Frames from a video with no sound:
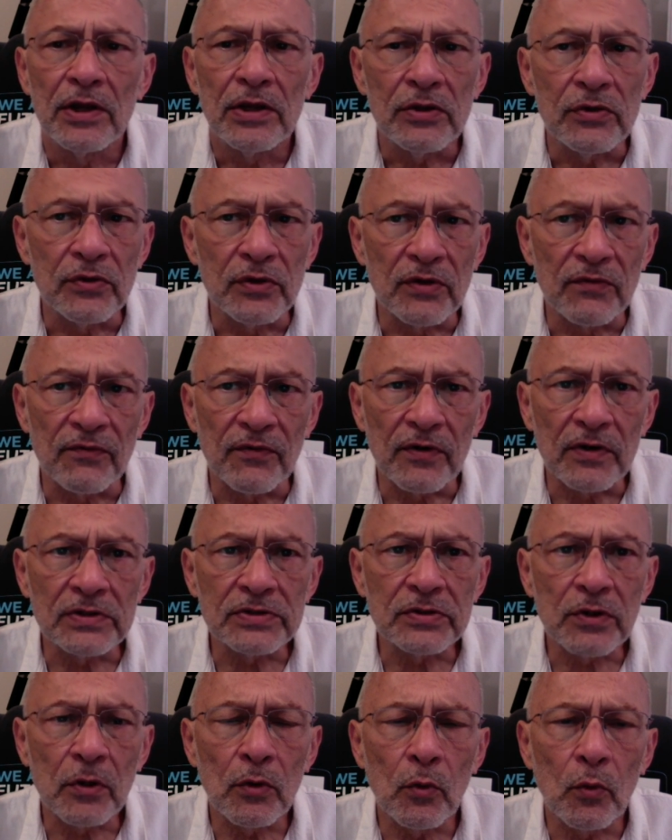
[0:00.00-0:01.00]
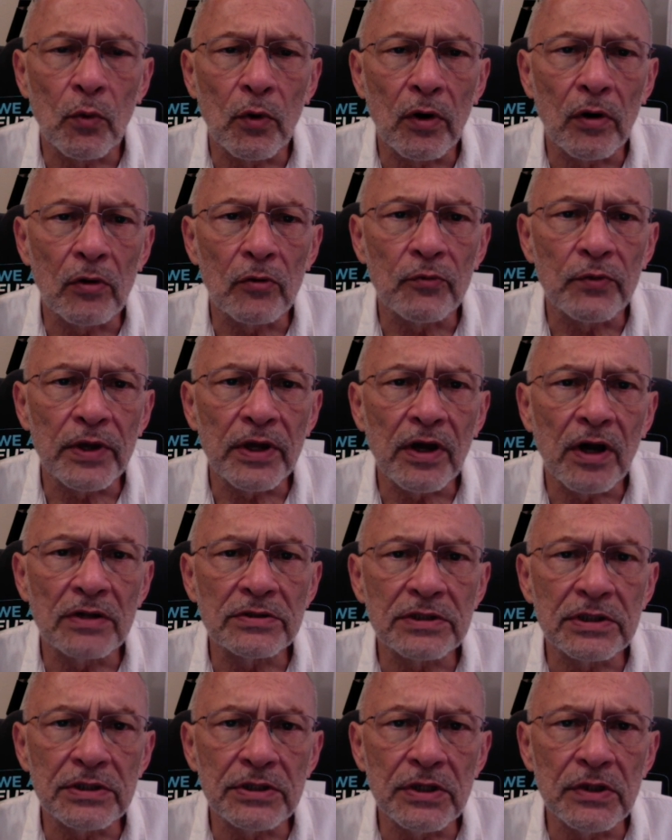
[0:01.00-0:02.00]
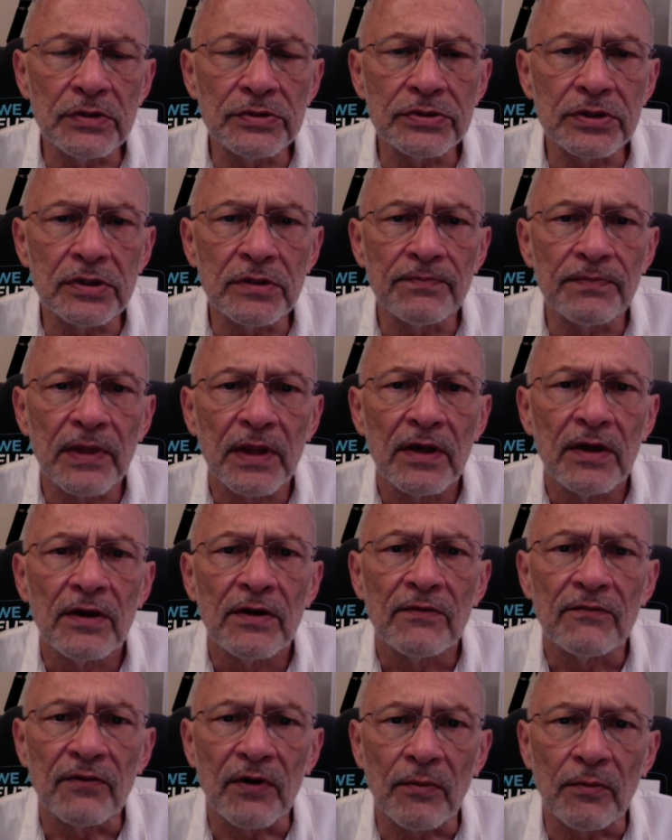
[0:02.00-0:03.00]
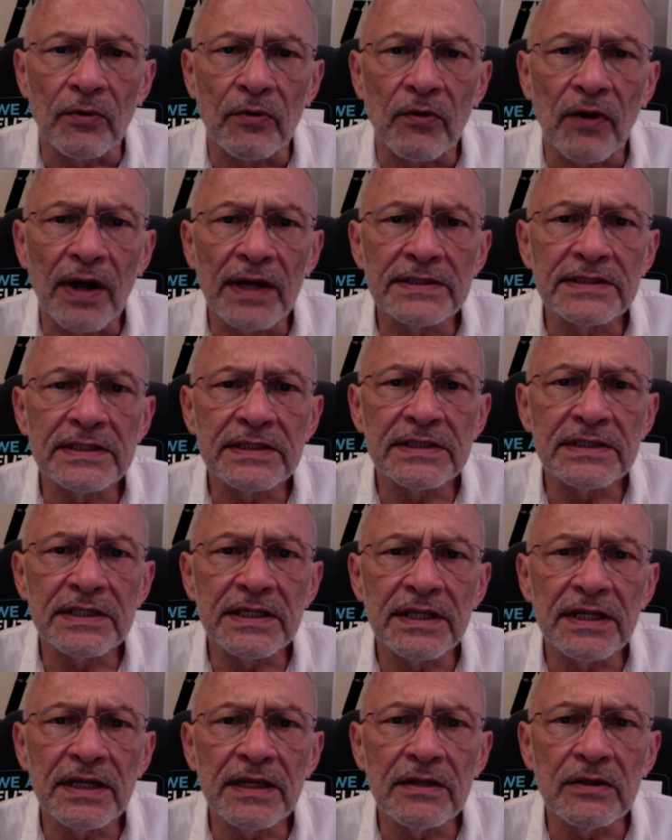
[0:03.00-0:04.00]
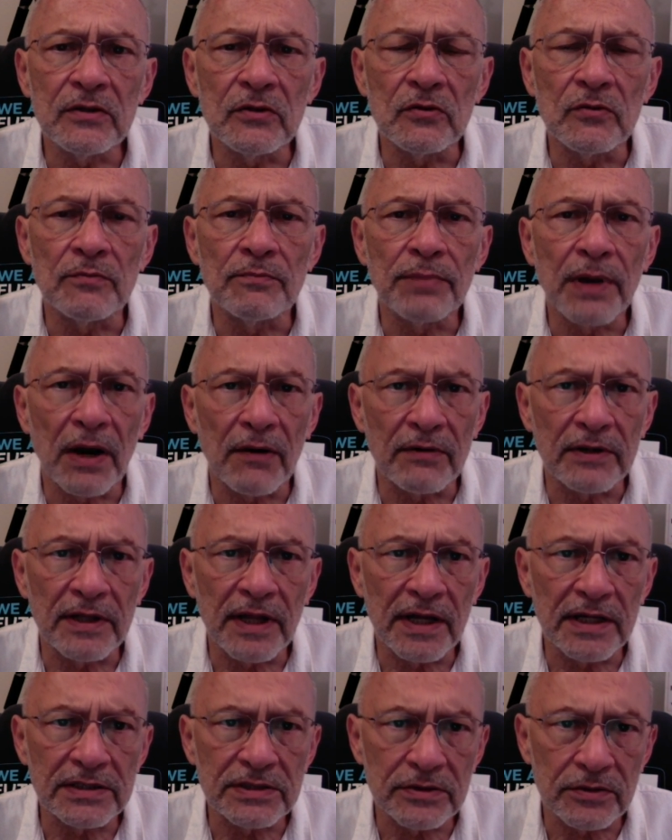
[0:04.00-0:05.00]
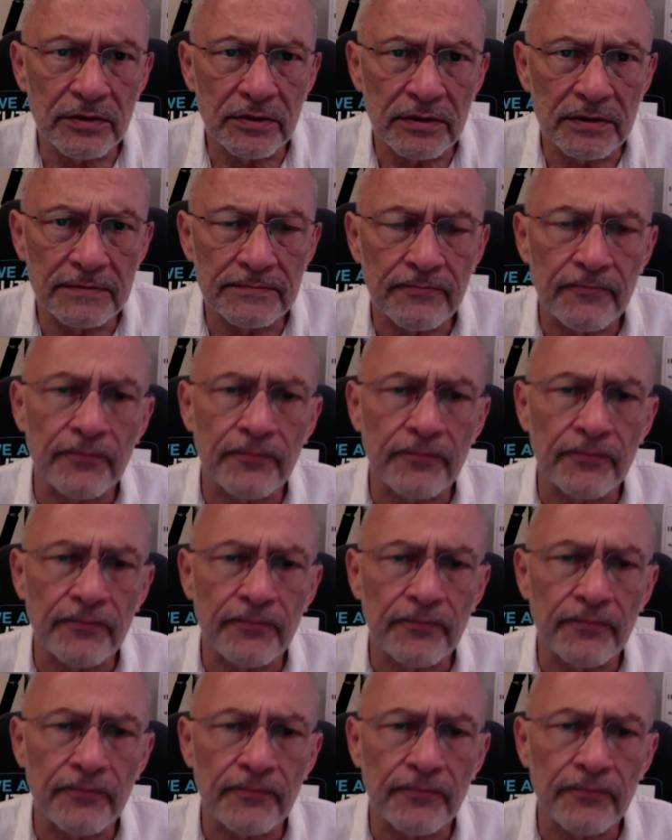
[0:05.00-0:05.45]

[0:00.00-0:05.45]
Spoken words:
Universal World Reconstitution from Crisis City to Paradise Earth.